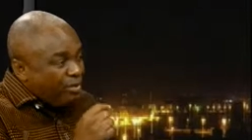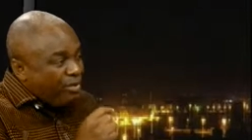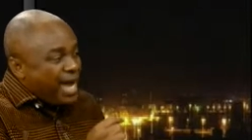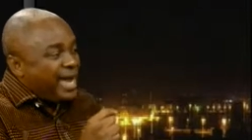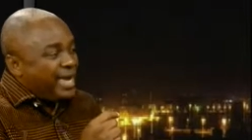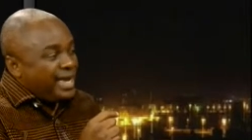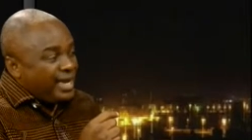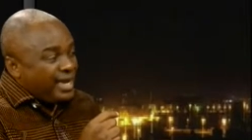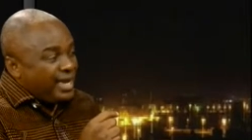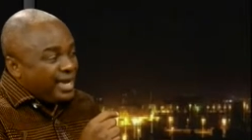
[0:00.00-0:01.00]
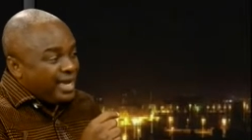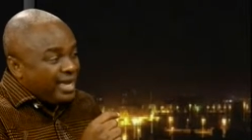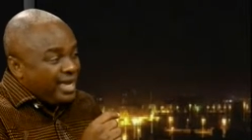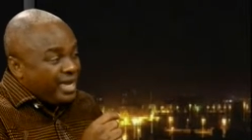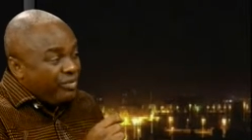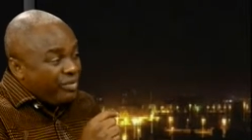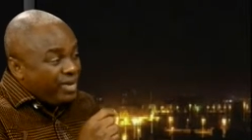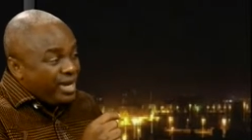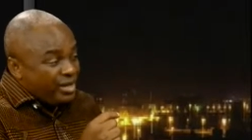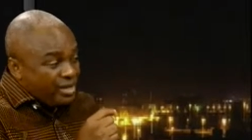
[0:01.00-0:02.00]
buy even
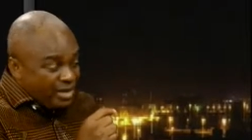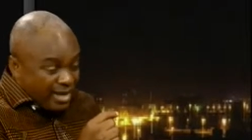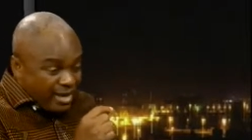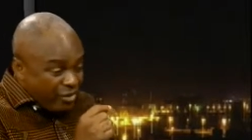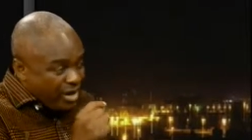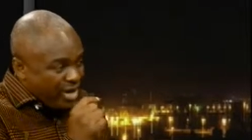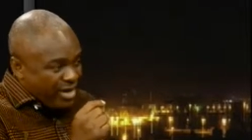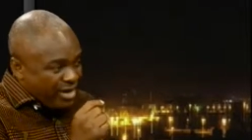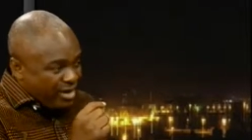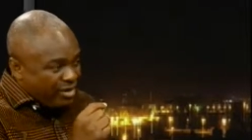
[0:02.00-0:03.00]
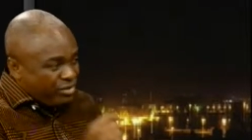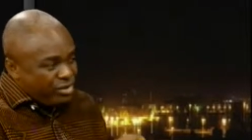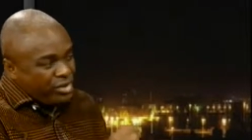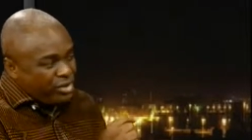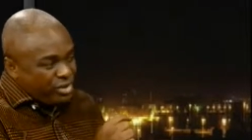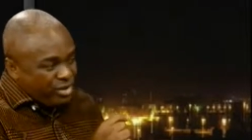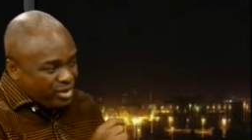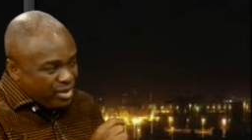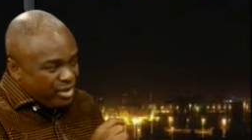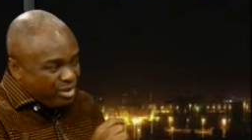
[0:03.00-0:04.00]
a, a grain of such
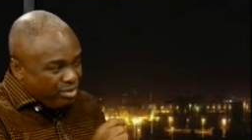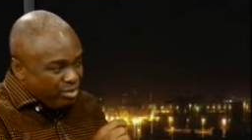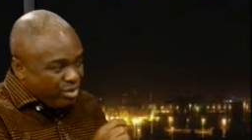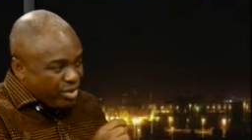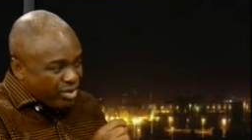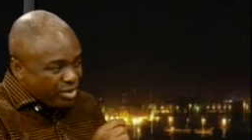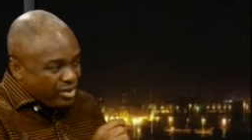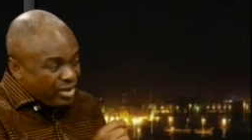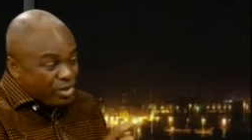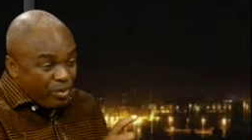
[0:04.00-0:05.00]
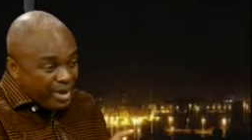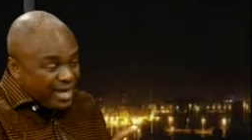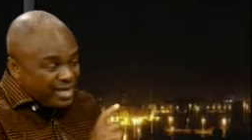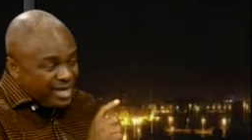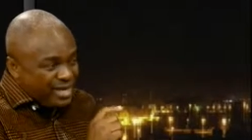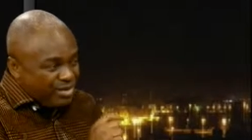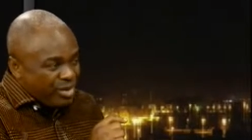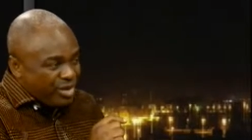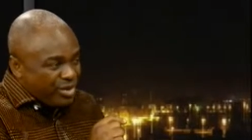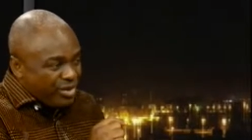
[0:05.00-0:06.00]
mm. product. The supply chain is
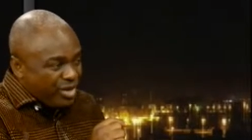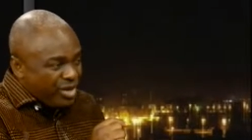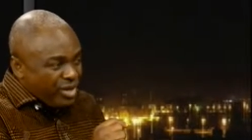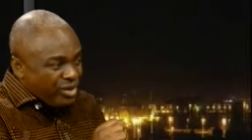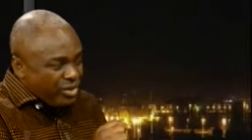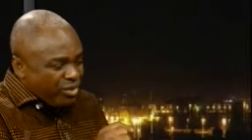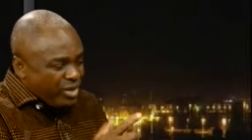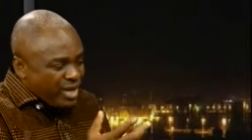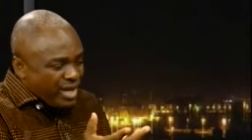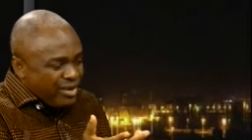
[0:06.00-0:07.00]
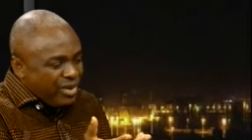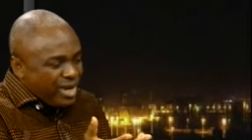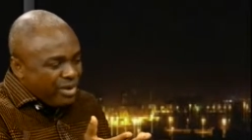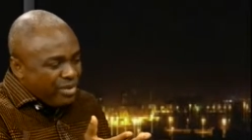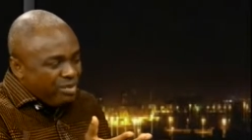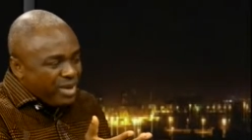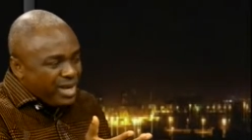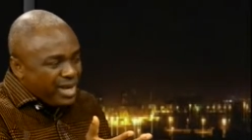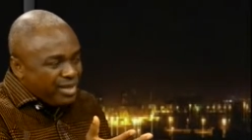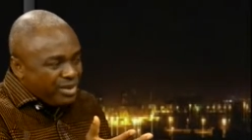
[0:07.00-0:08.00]
monitored. Mm. So we can, we can
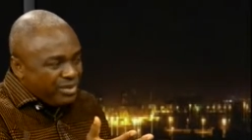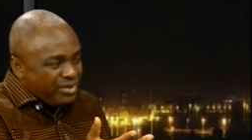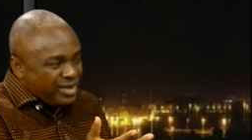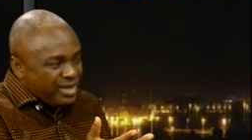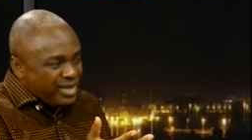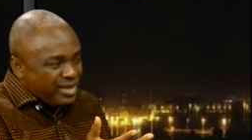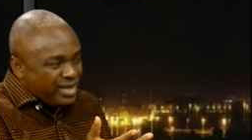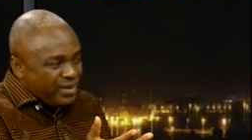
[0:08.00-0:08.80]
replicate some of these things here.